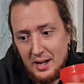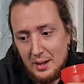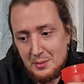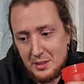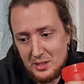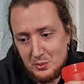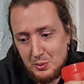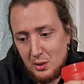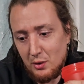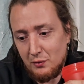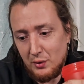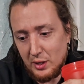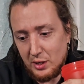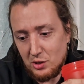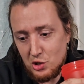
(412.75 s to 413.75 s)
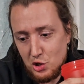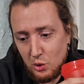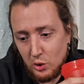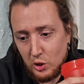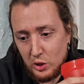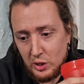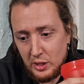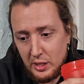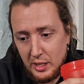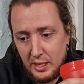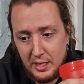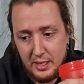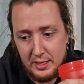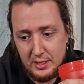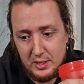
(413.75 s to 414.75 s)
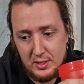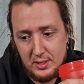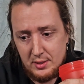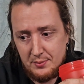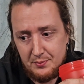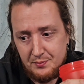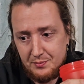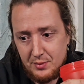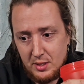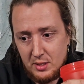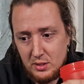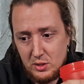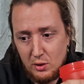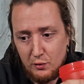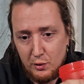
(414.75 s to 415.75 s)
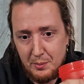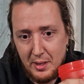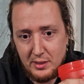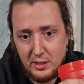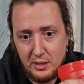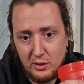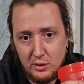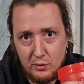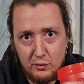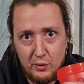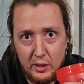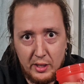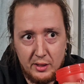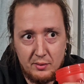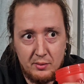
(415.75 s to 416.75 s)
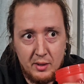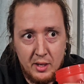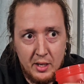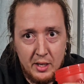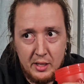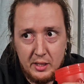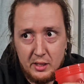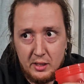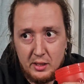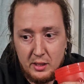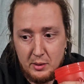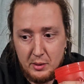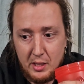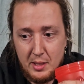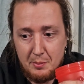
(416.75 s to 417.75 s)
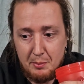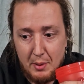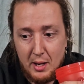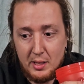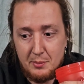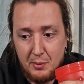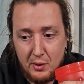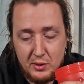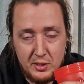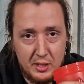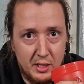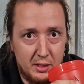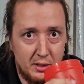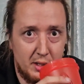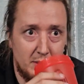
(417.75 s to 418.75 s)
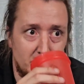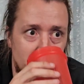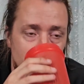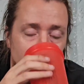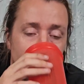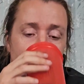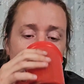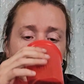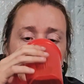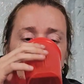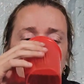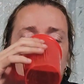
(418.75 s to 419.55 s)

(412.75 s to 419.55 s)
I mean, it's pure fucking sugar. It's so fermented you could fucking keep body parts in it and they'd stay fine